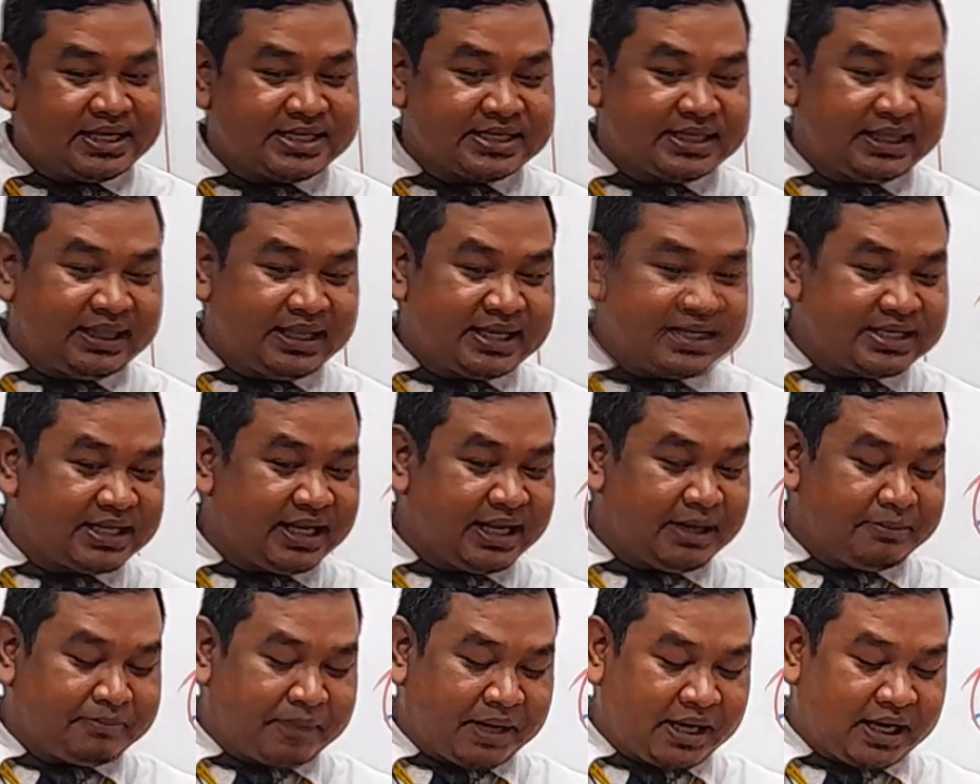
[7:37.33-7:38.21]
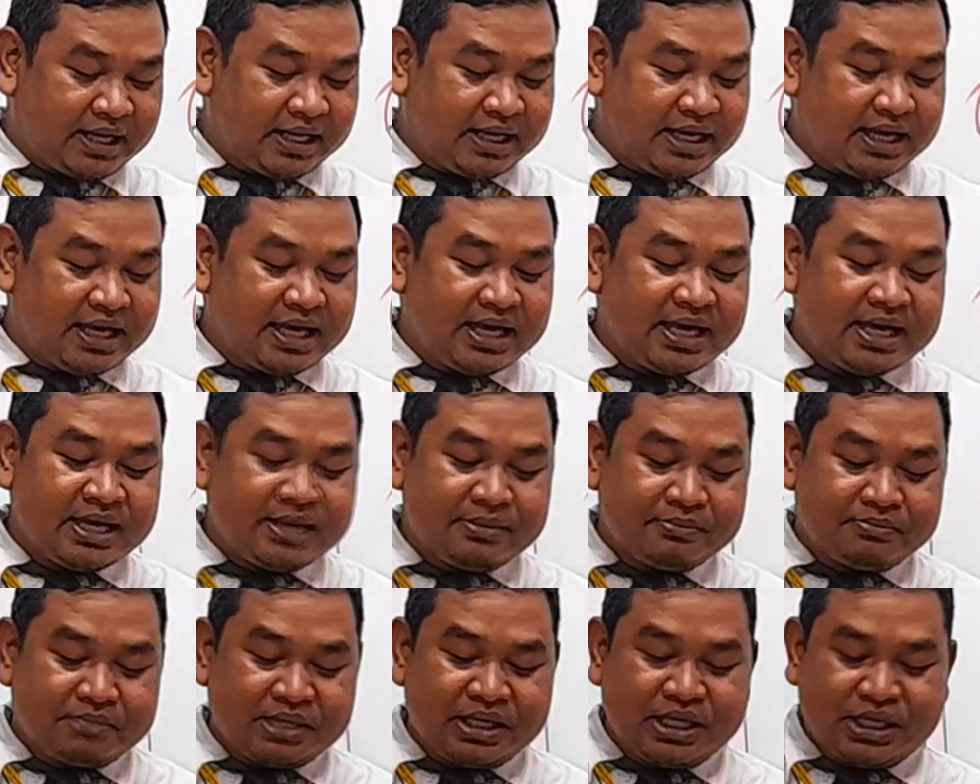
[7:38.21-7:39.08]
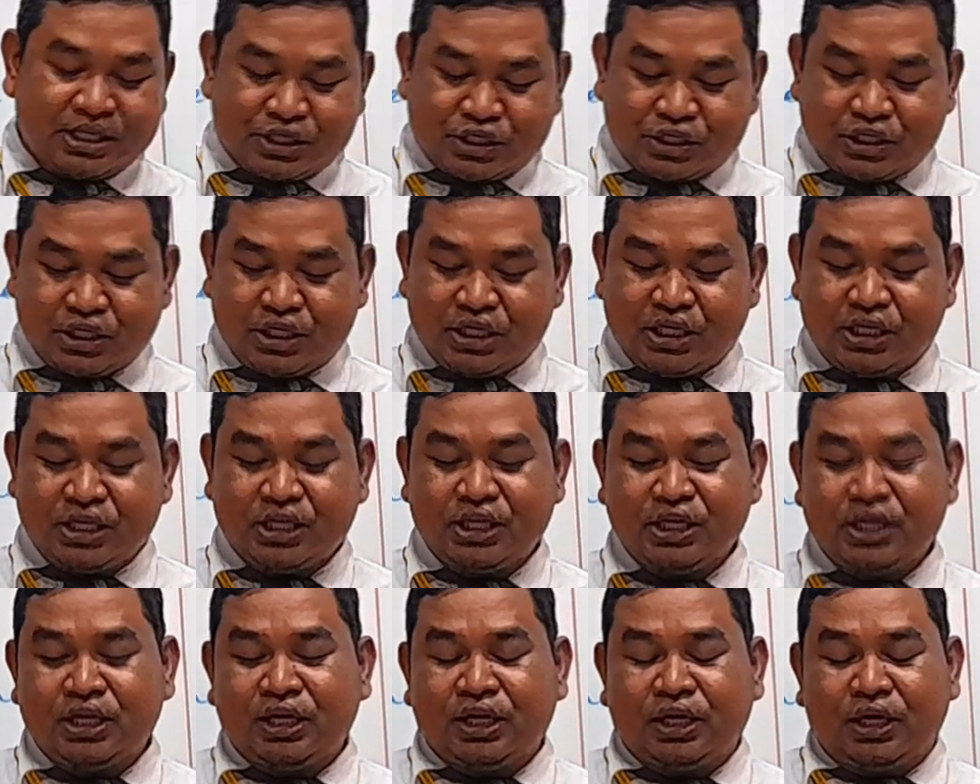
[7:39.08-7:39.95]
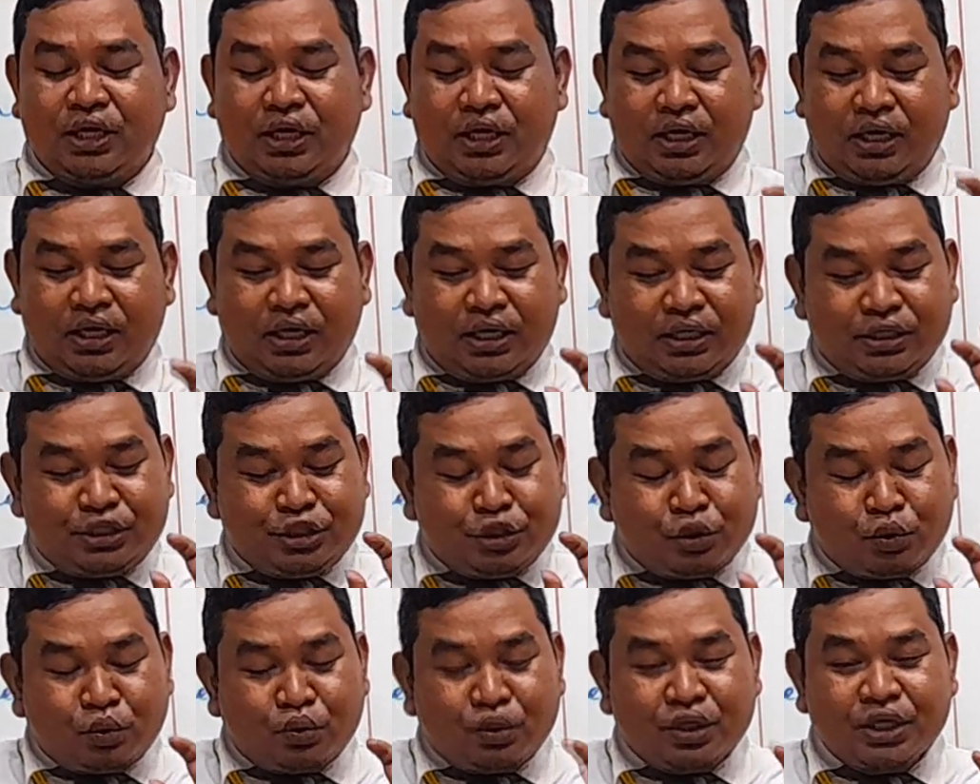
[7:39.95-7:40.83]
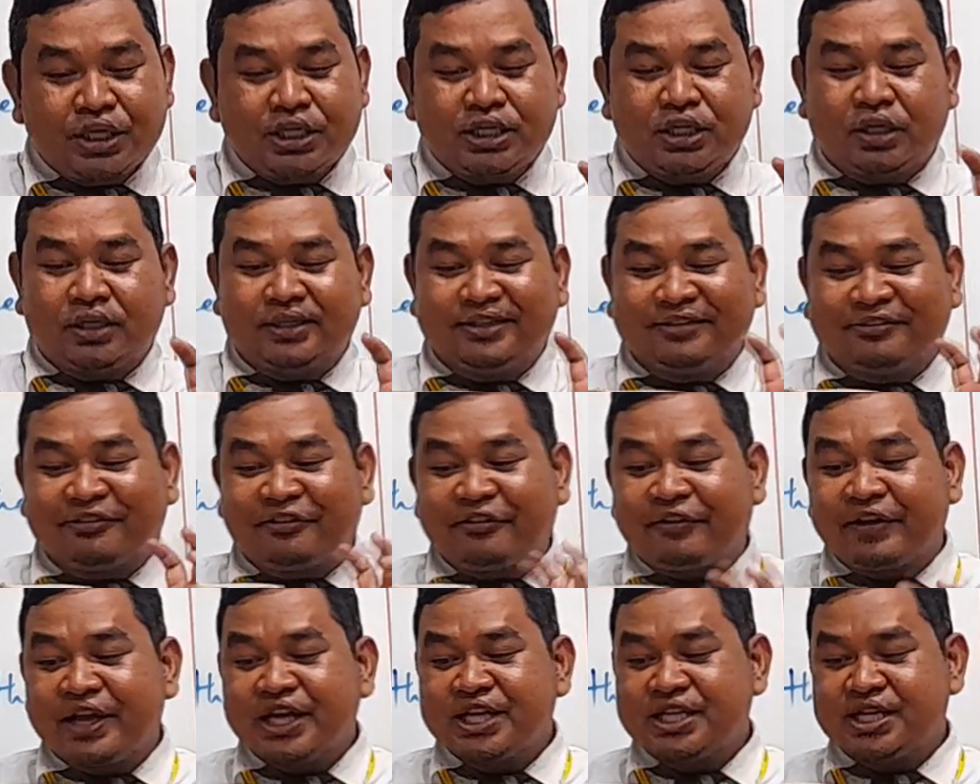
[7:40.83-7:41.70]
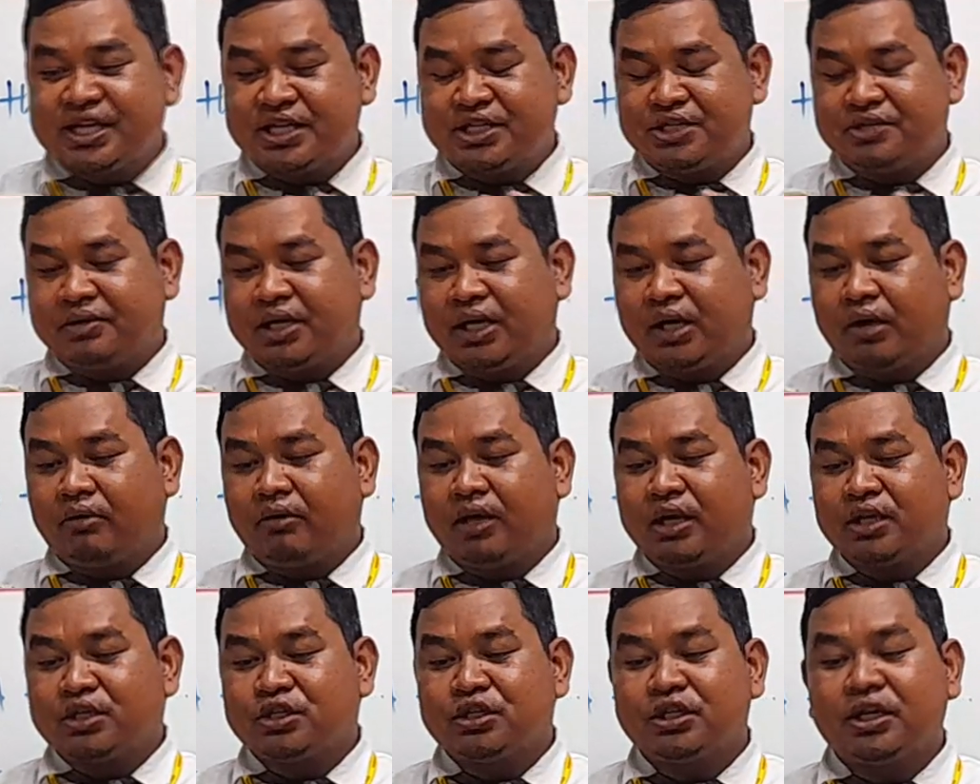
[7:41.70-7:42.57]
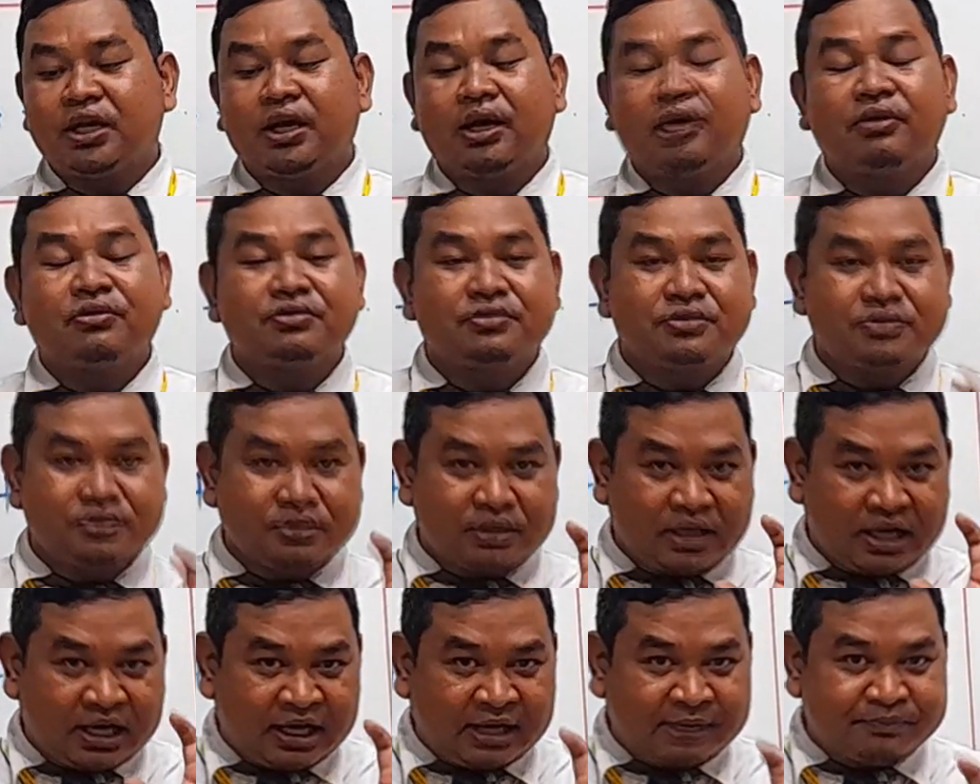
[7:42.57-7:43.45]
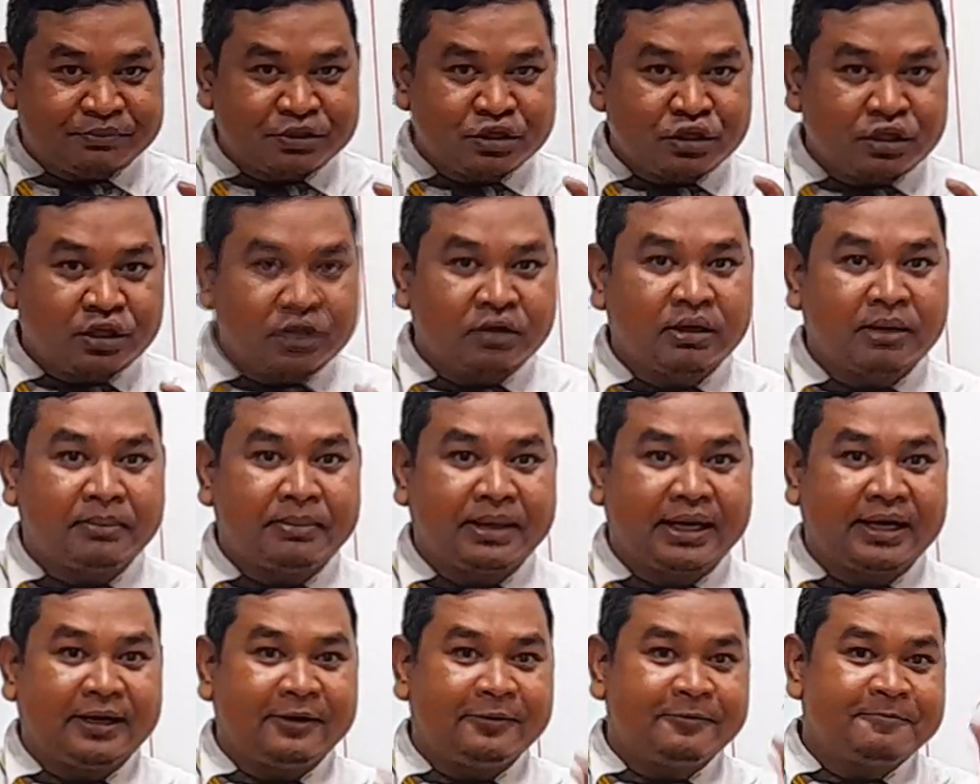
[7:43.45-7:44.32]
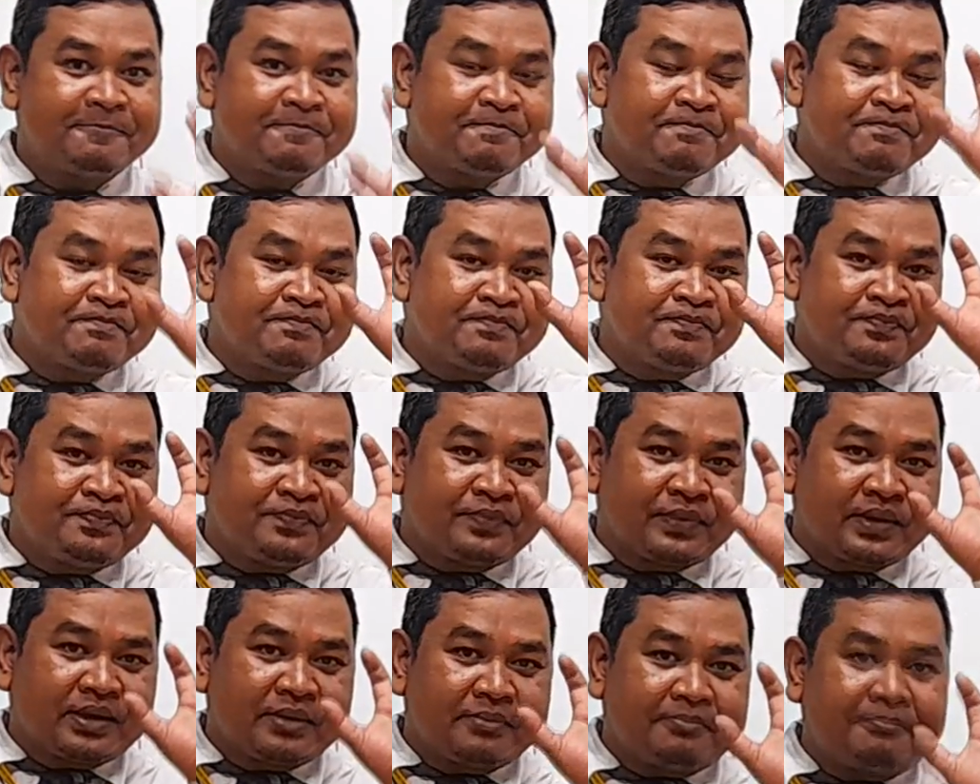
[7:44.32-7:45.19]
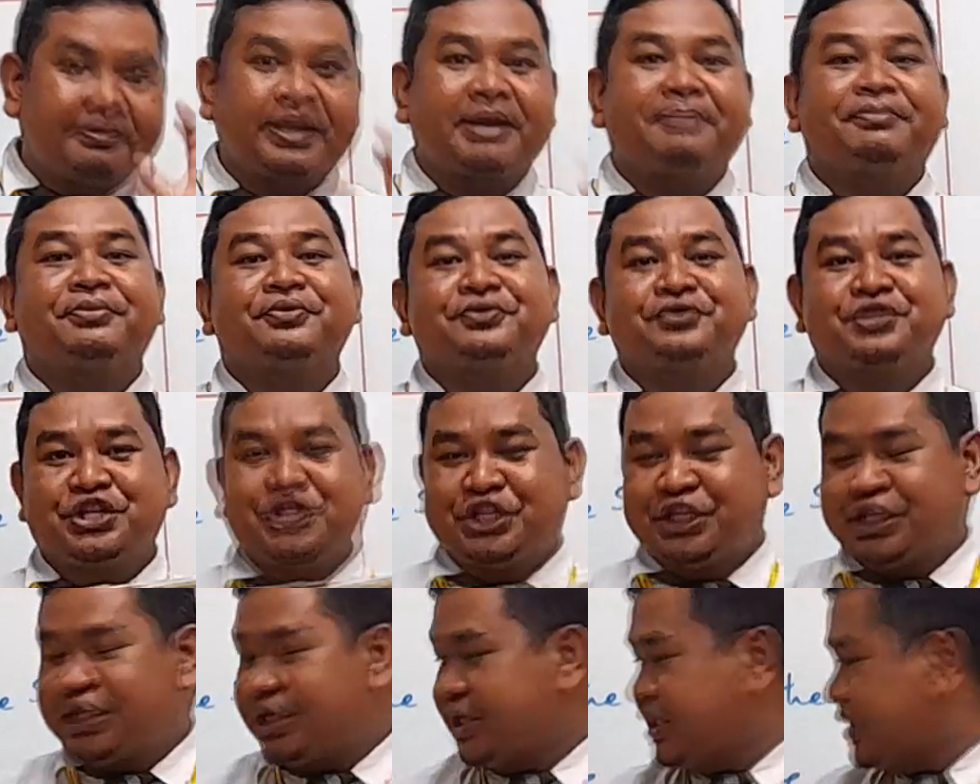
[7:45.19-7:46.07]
listening part A, B, and C. The word or the phrase that you are going to know, you have to know about preposition.